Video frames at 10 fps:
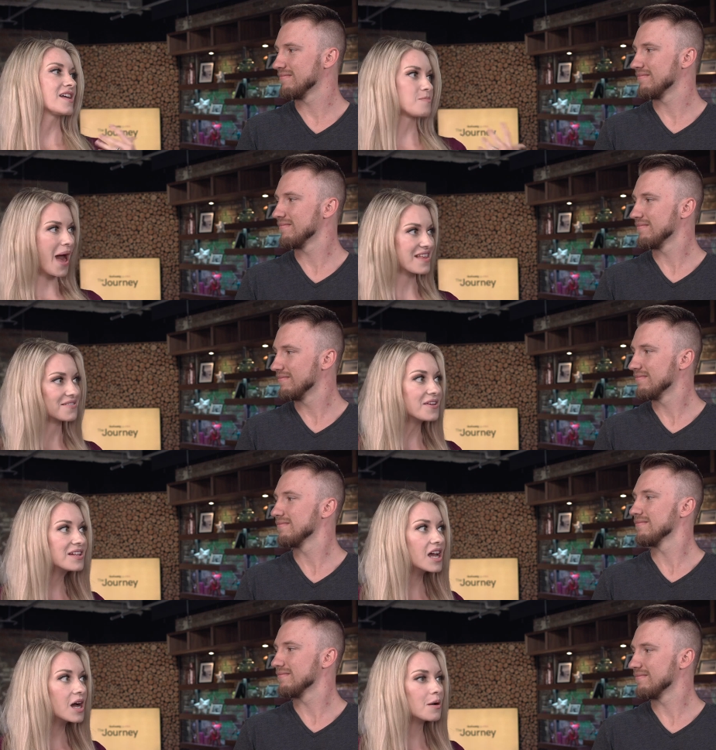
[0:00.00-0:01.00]
Speaker 1: It's passive
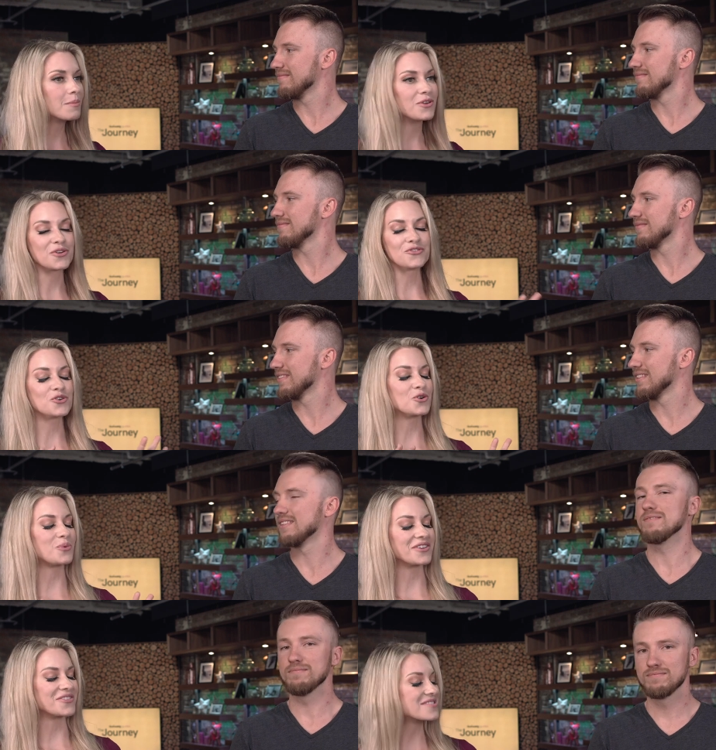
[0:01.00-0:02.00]
income. You can do
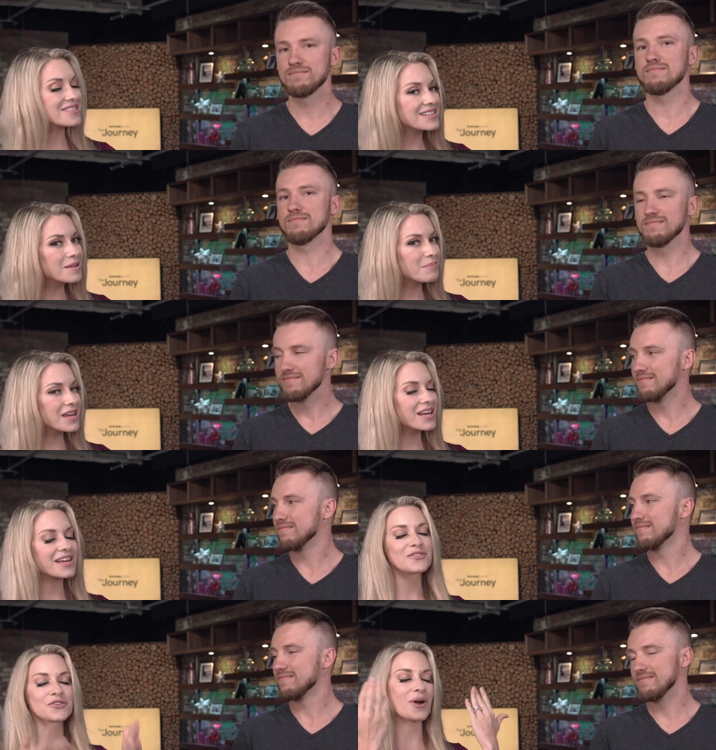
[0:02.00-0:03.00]
it while you're
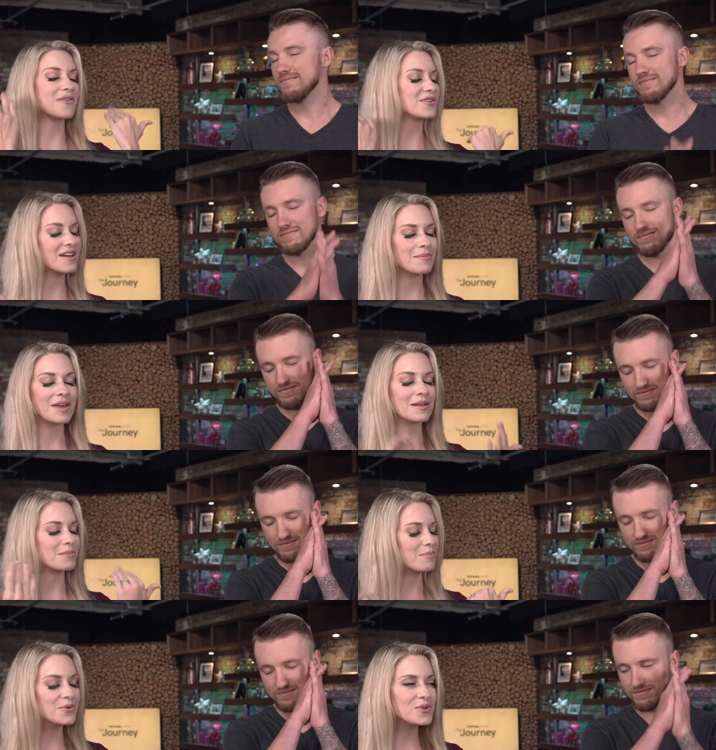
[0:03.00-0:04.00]
sleeping. So every time I'm
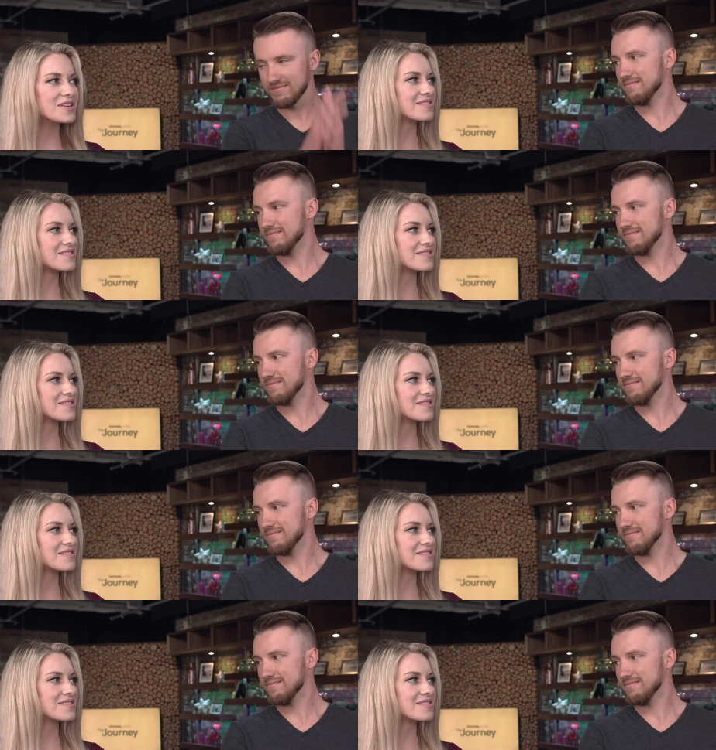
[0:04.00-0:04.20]
getting my beauty